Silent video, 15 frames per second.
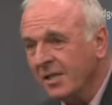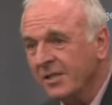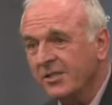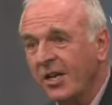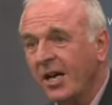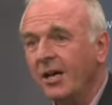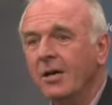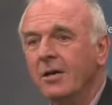
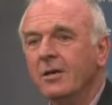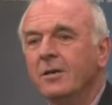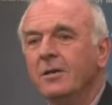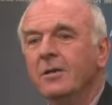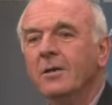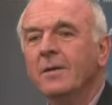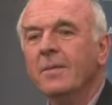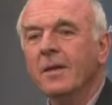
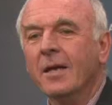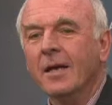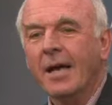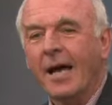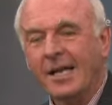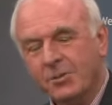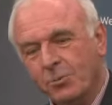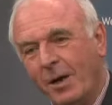So,
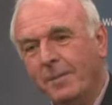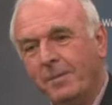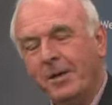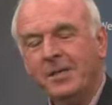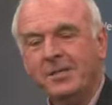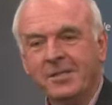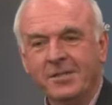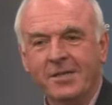as one
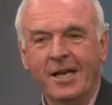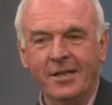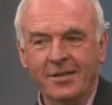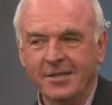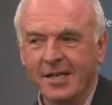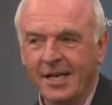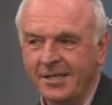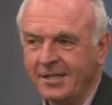person the
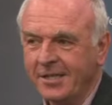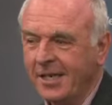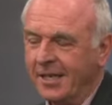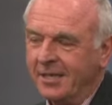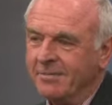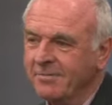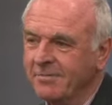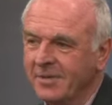other day said,